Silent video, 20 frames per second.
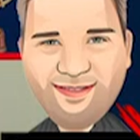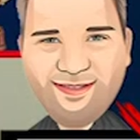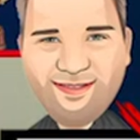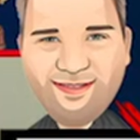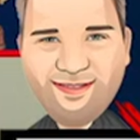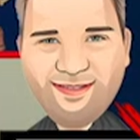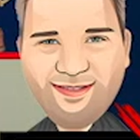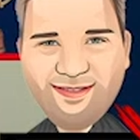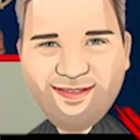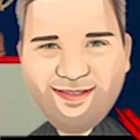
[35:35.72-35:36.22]

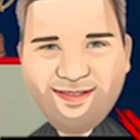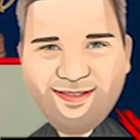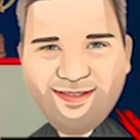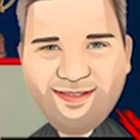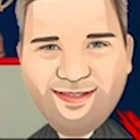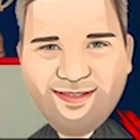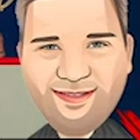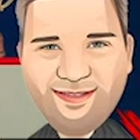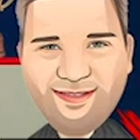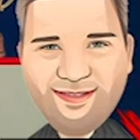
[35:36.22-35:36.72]

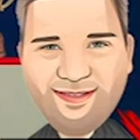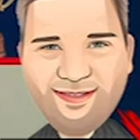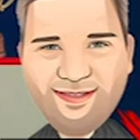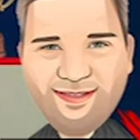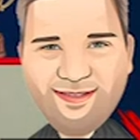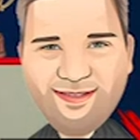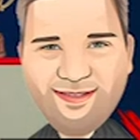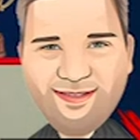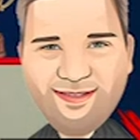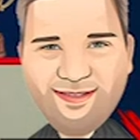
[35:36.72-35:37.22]

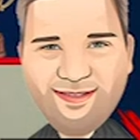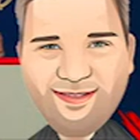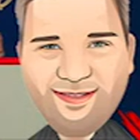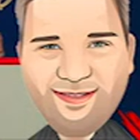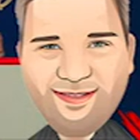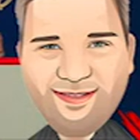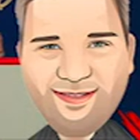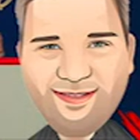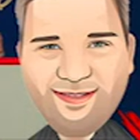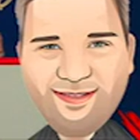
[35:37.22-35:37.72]

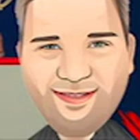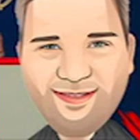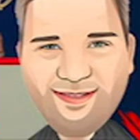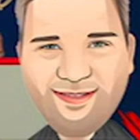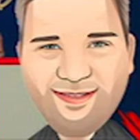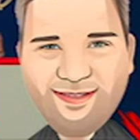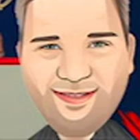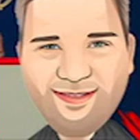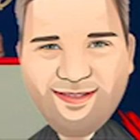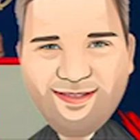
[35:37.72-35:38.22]

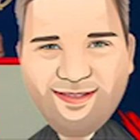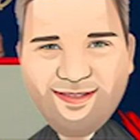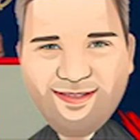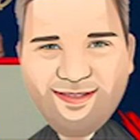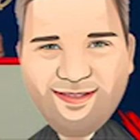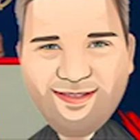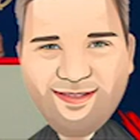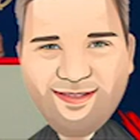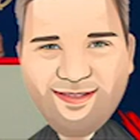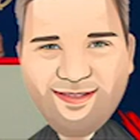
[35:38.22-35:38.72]

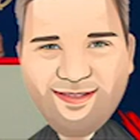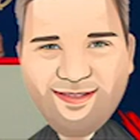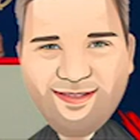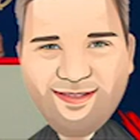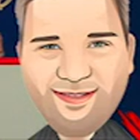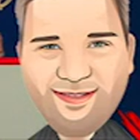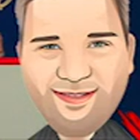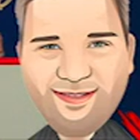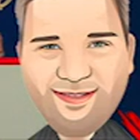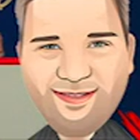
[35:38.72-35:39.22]

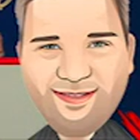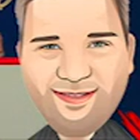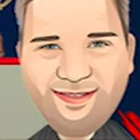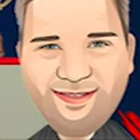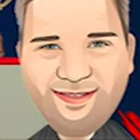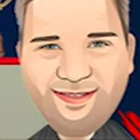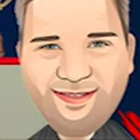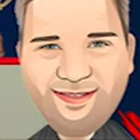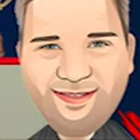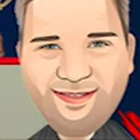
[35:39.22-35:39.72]

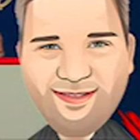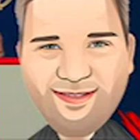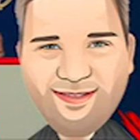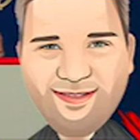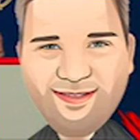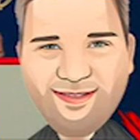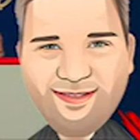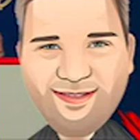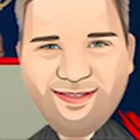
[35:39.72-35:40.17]
[no speech]